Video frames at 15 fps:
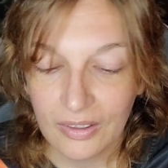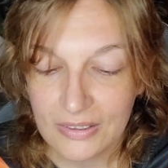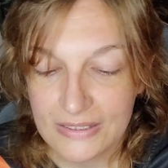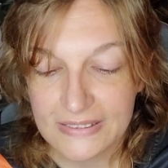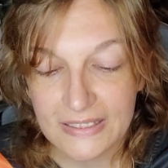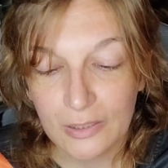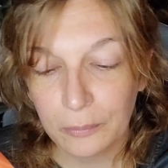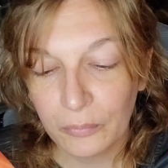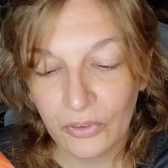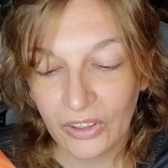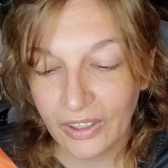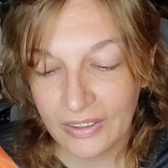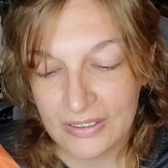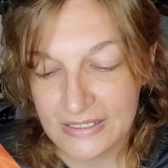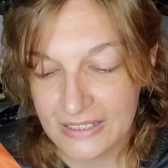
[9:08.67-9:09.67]
Deeper
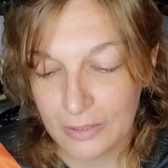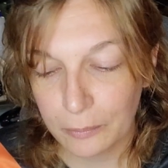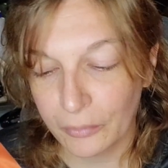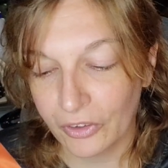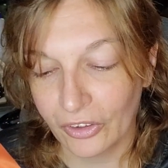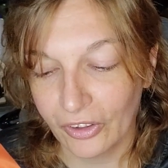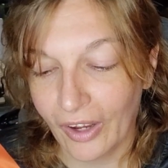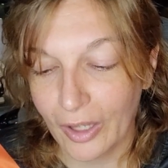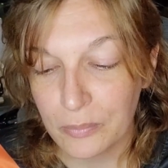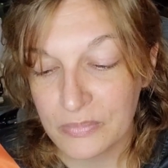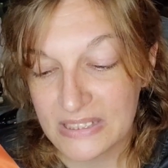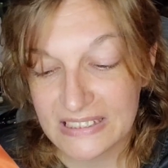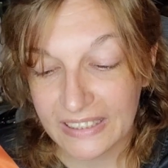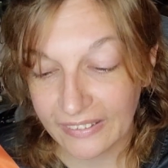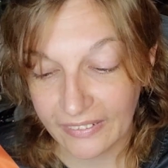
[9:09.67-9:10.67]
and deeper I'm
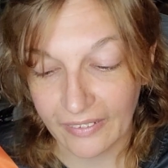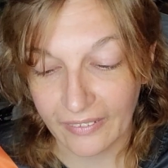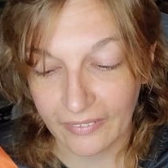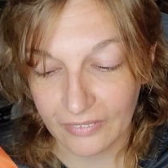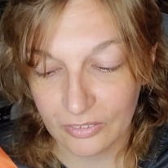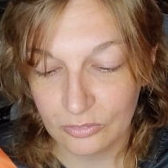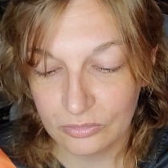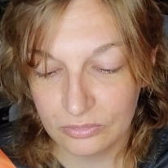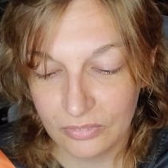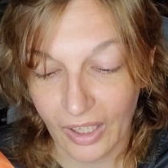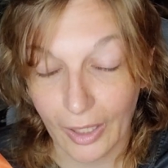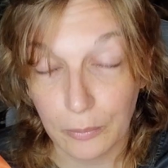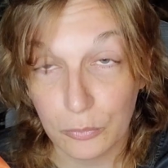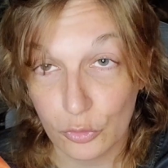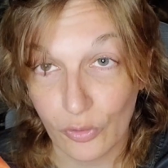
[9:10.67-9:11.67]
sinking,
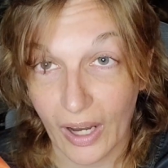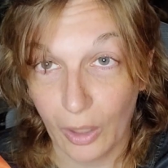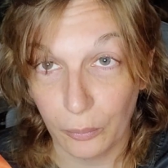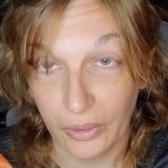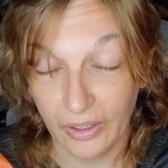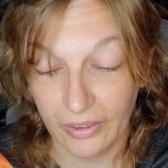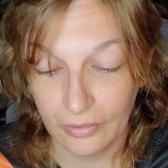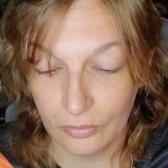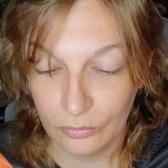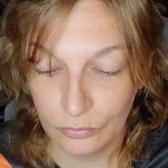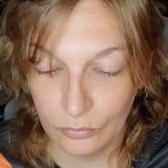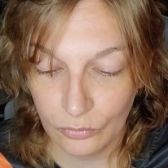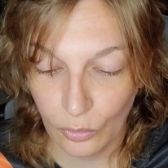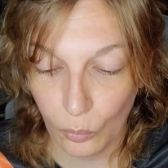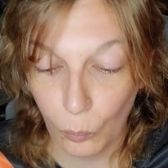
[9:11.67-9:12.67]
I'm drowning.
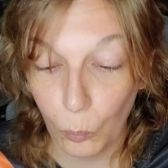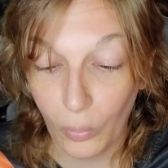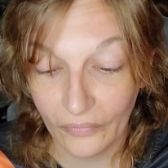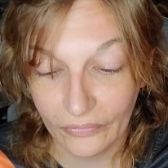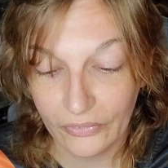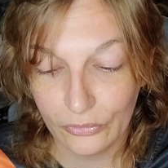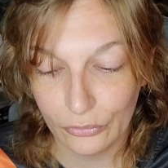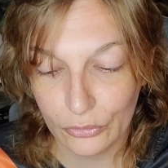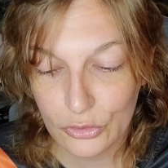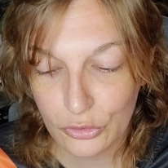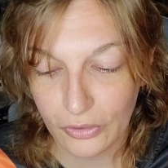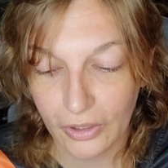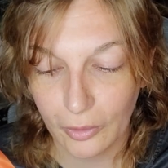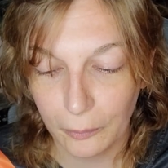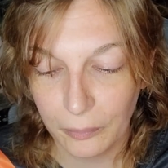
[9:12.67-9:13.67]
One little
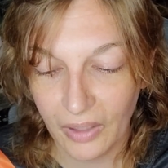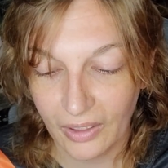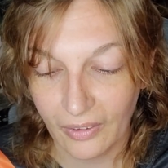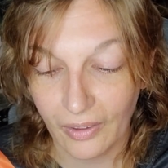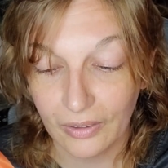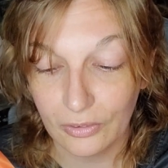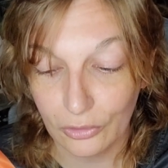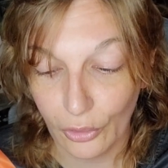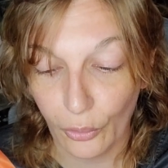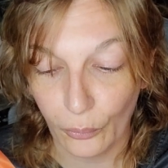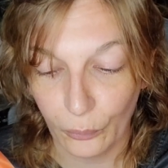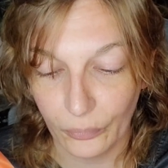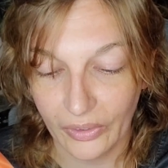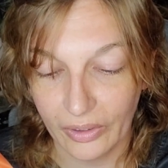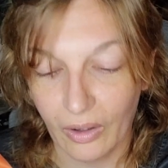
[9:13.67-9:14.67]
trip and I
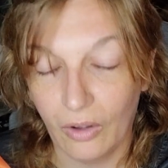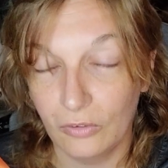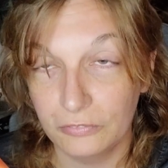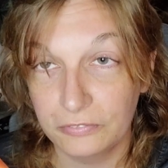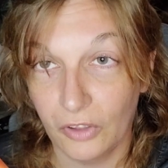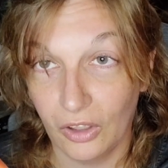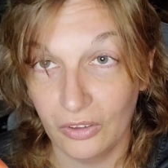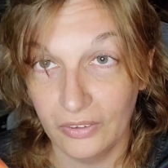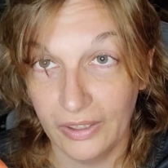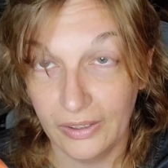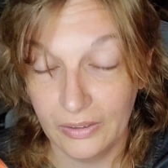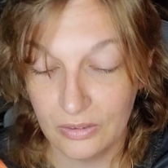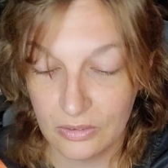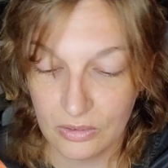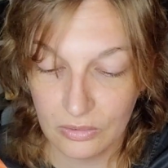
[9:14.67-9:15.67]
know that I'll fall
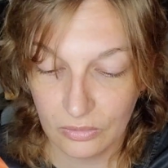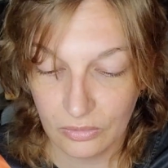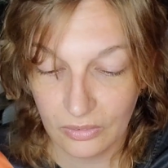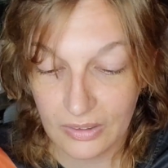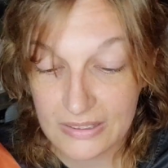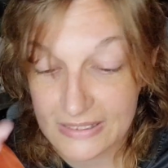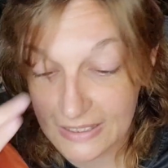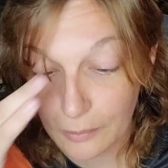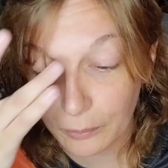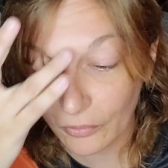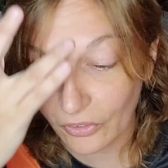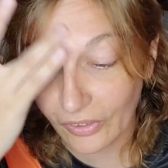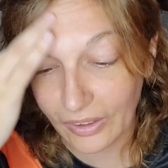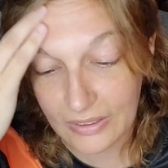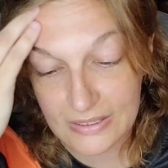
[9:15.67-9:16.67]
in.
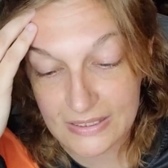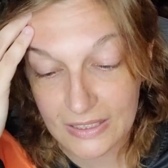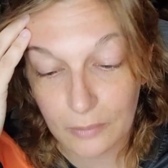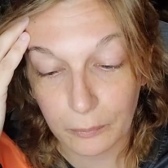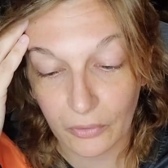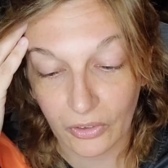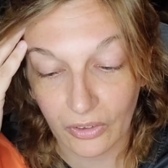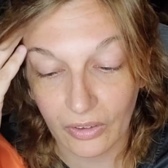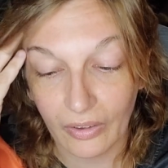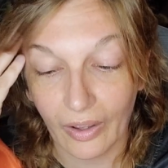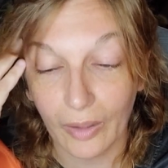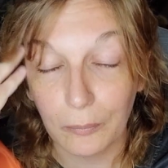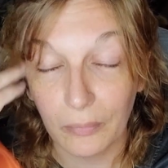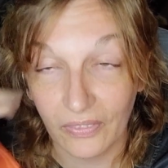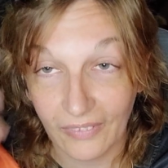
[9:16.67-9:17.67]
Deeper and deeper
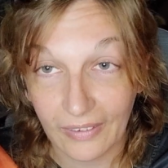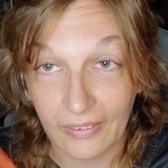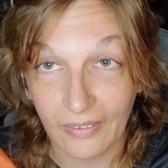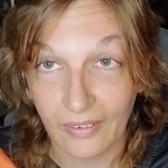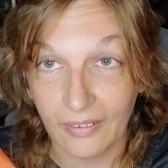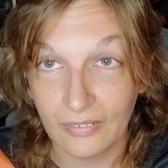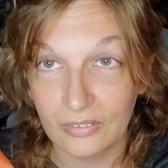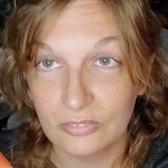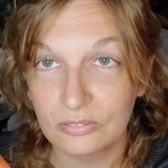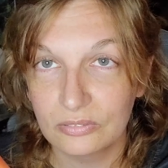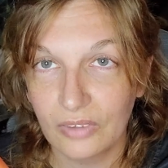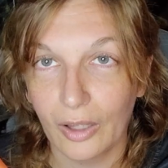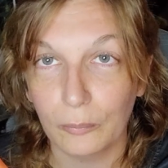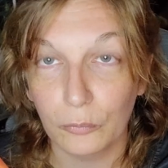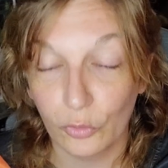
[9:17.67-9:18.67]
I'm thinking,
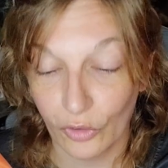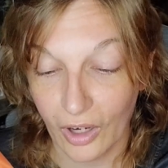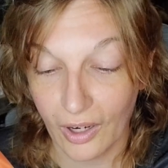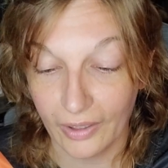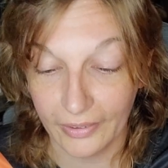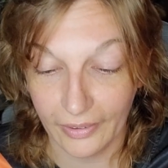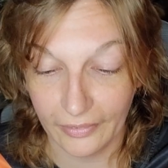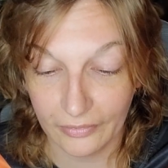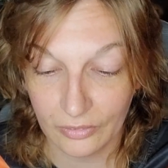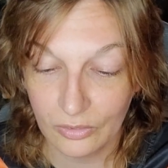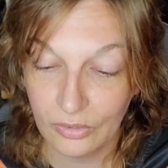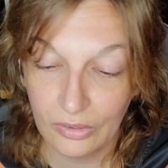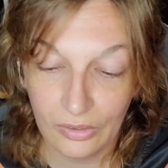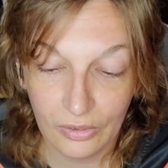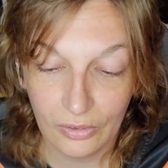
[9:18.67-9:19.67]
I'm crying.
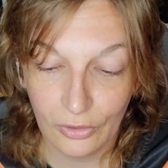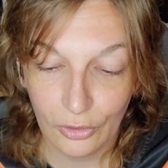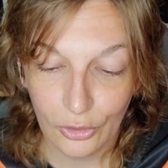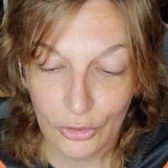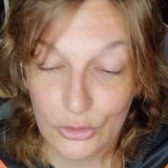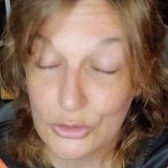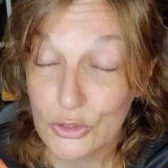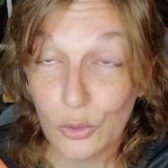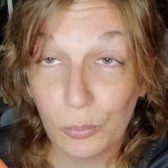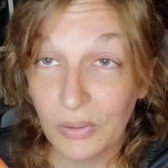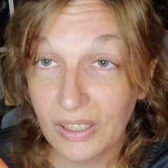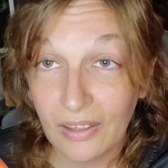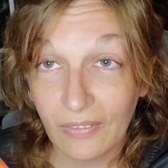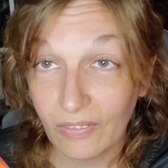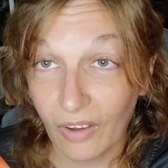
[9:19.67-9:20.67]
Too
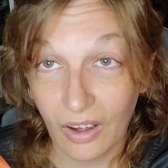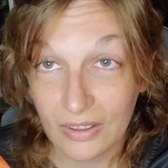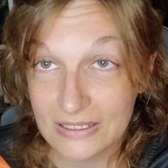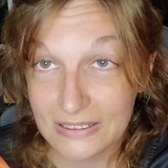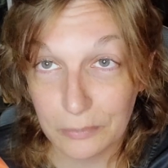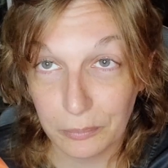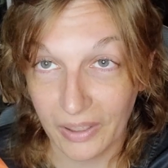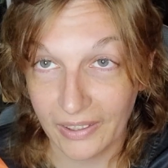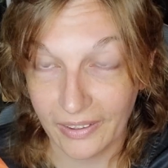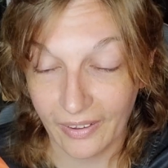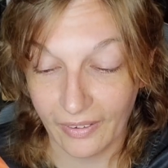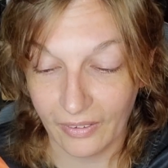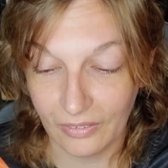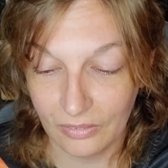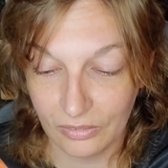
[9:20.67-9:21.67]
many thoughts in my
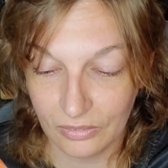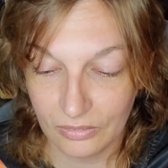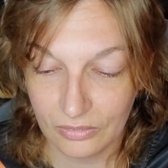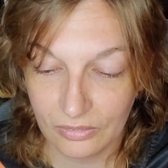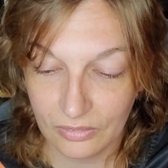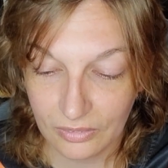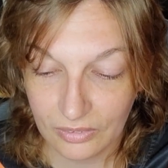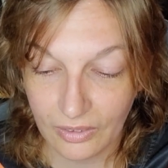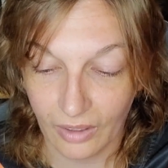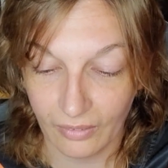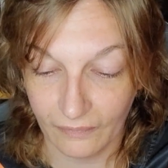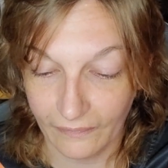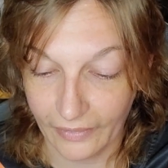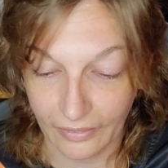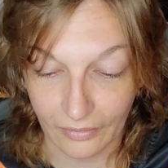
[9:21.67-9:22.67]
head, gotta
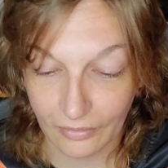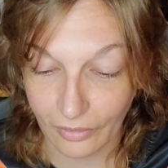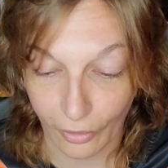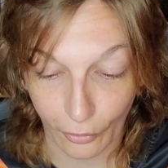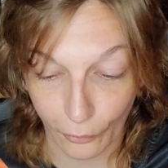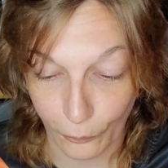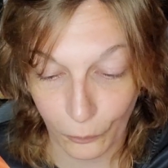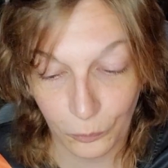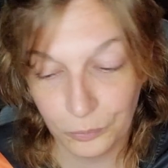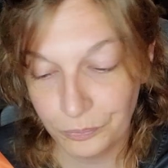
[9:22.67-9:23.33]
let it go.